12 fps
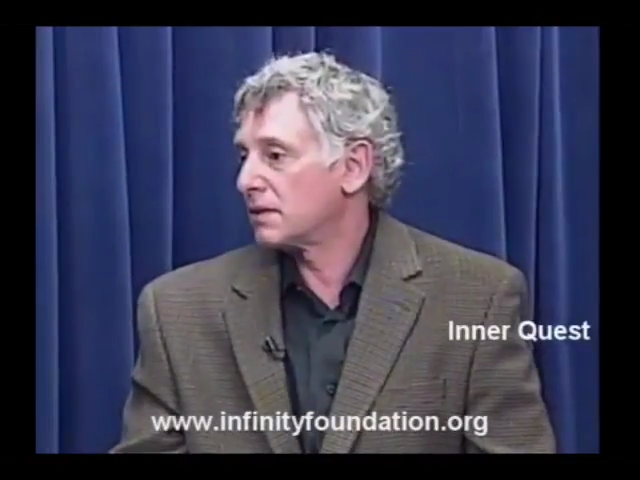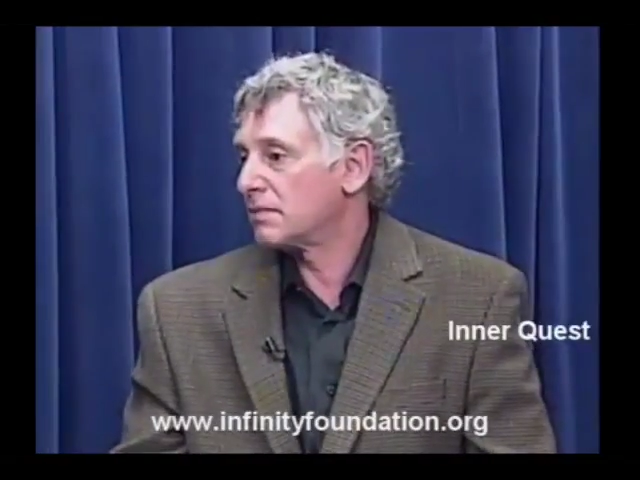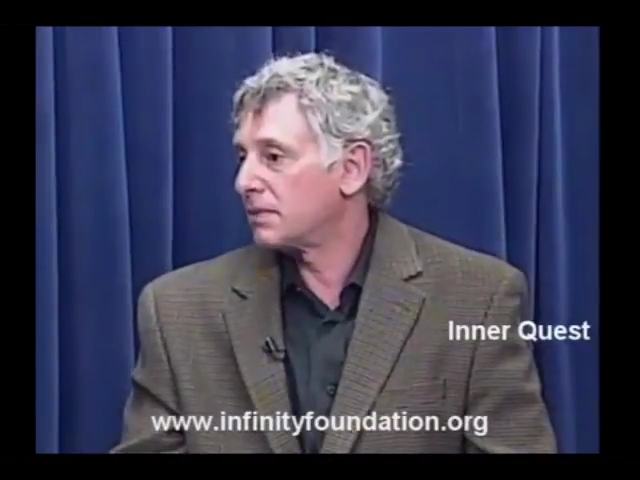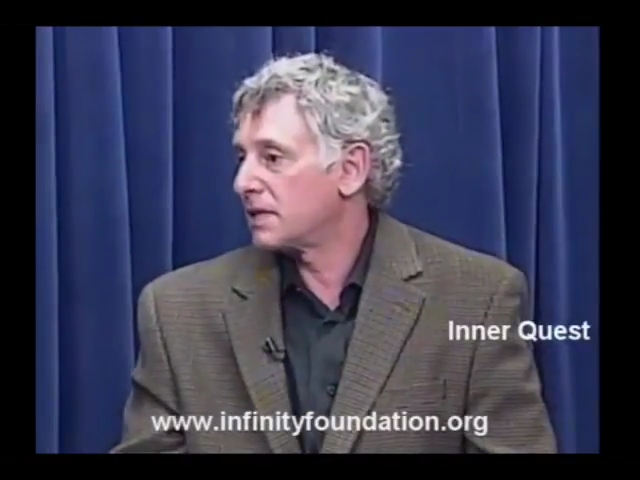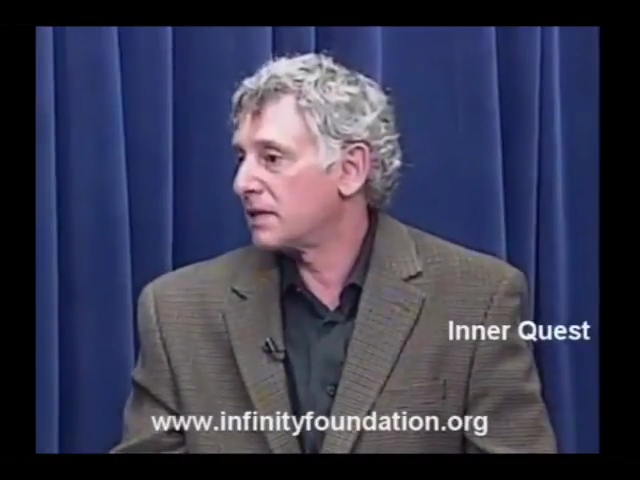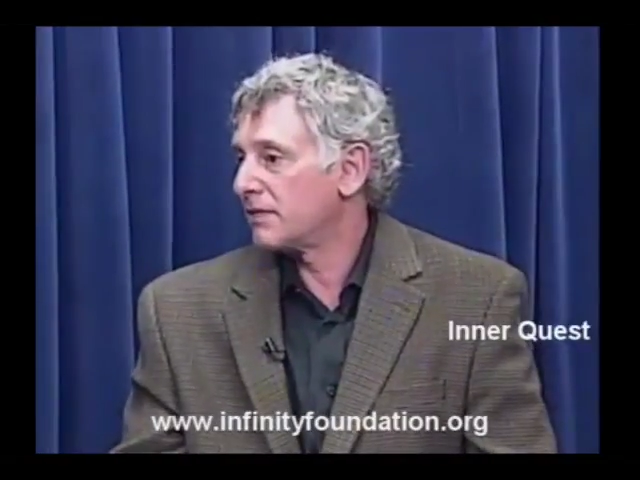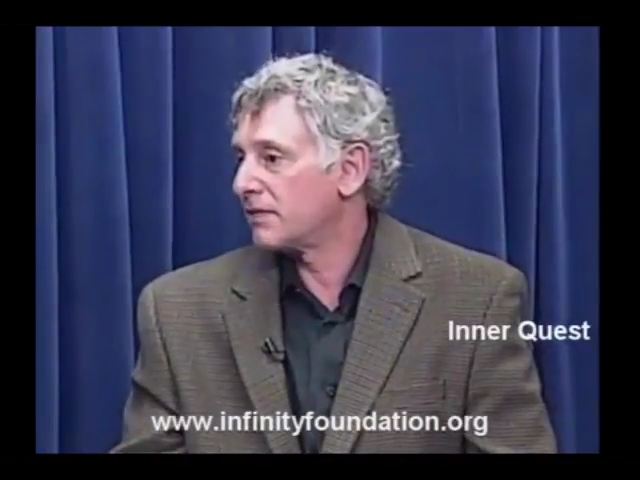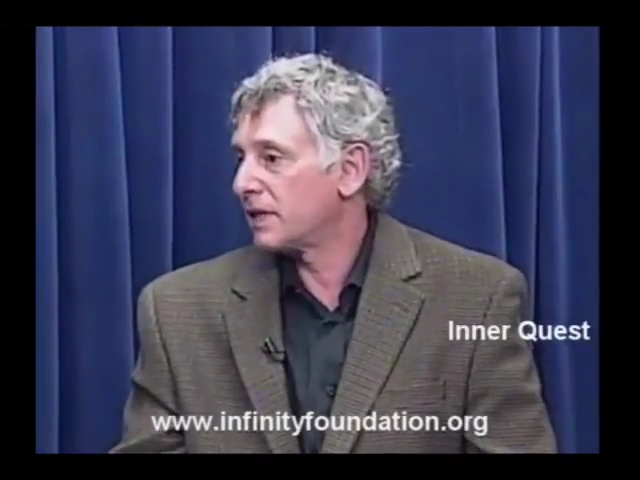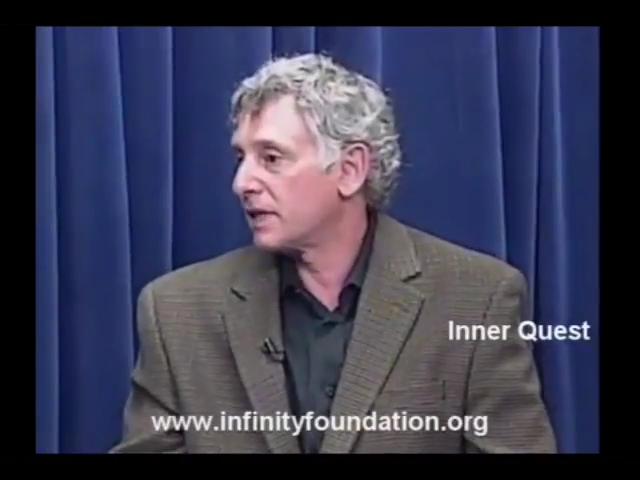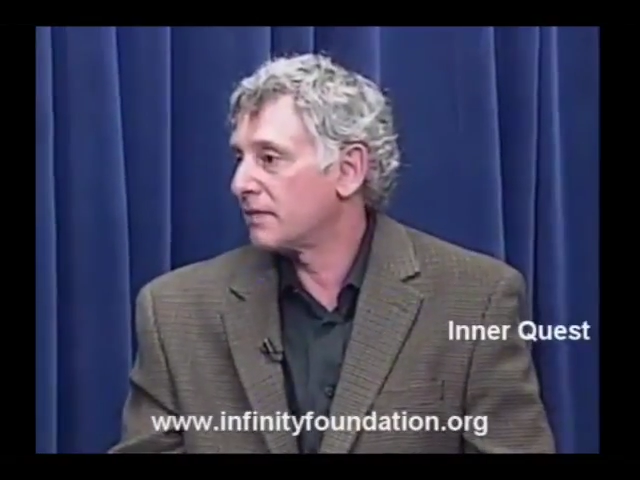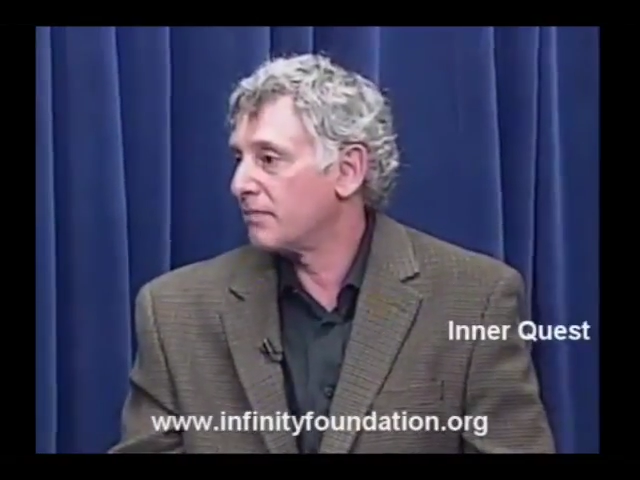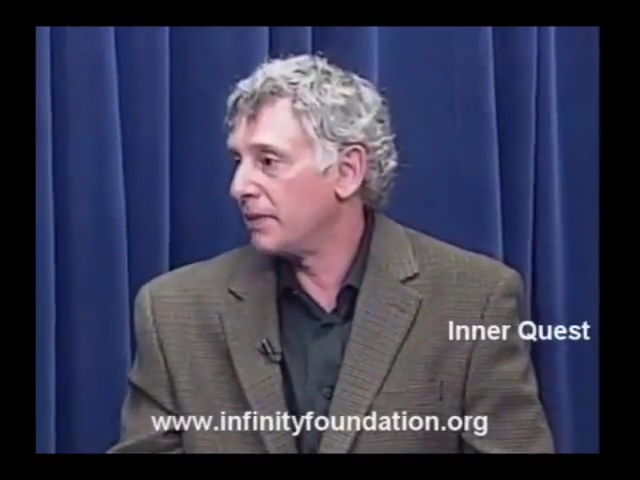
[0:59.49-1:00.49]

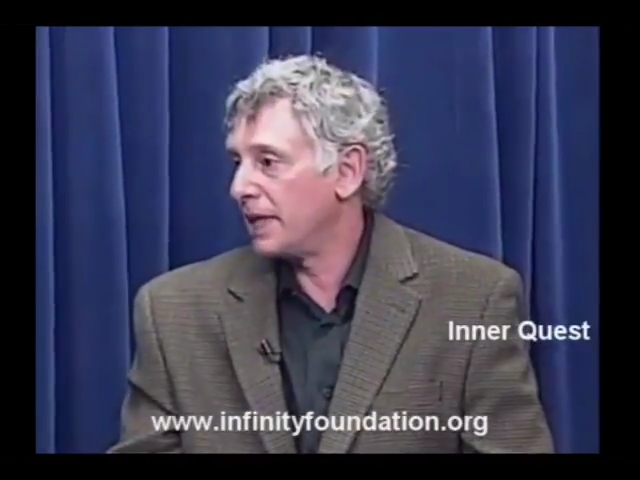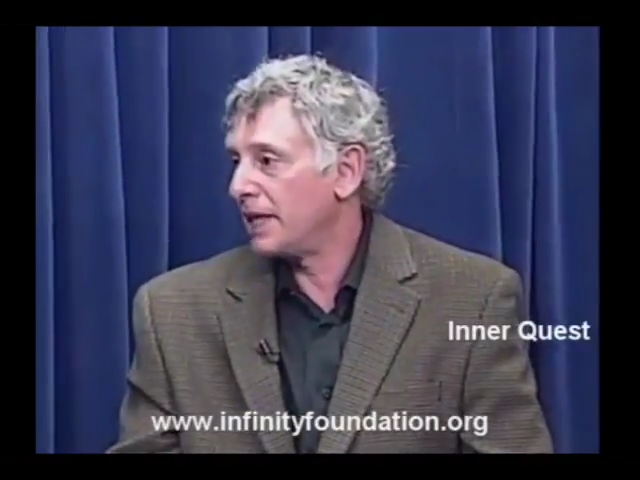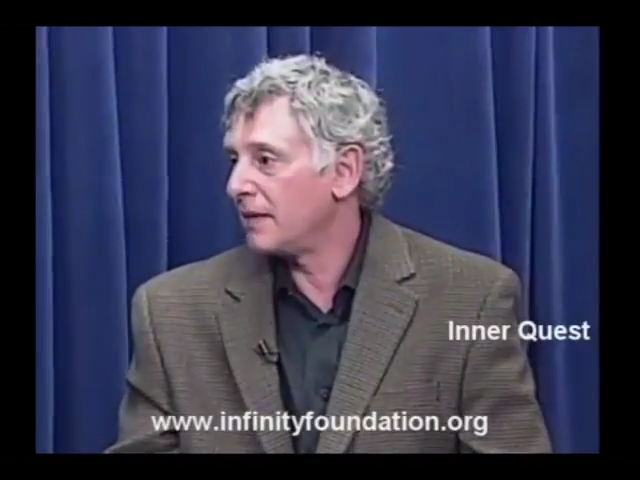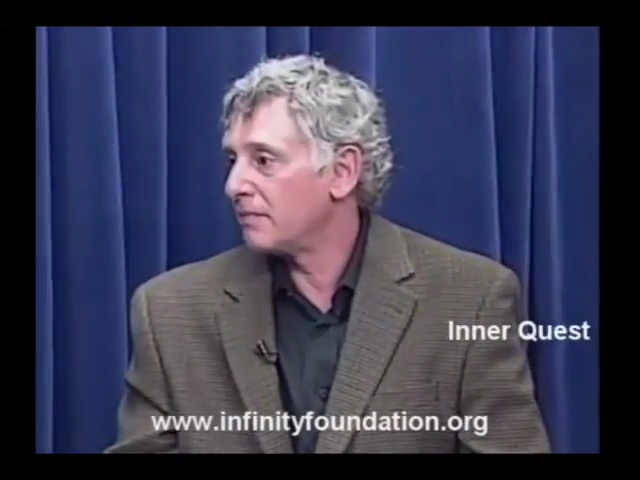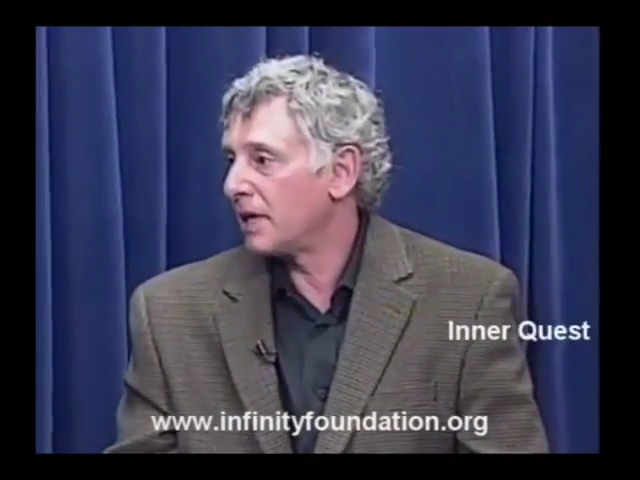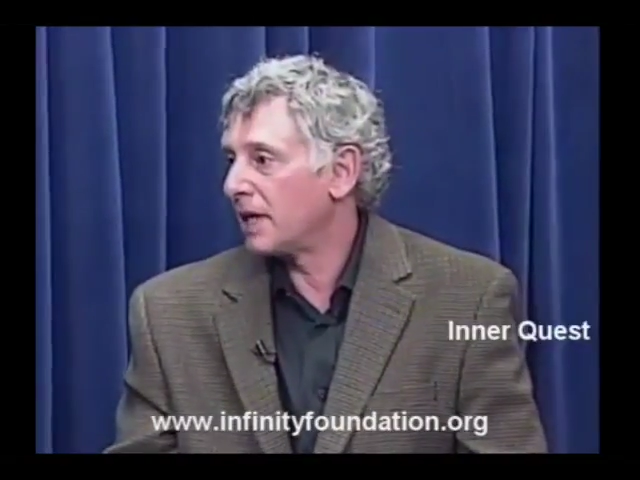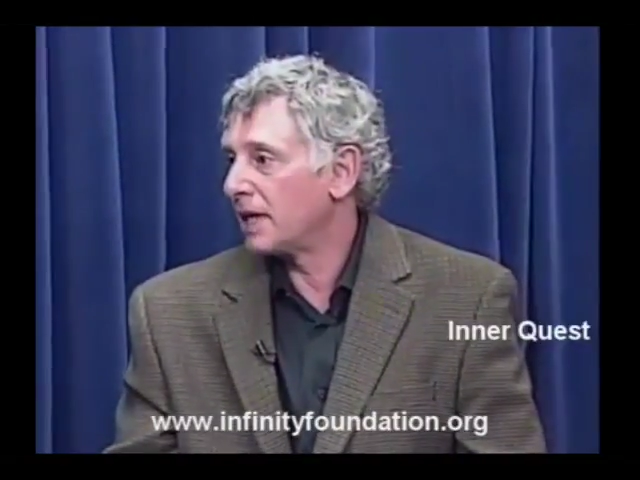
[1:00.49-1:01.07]
specific meaning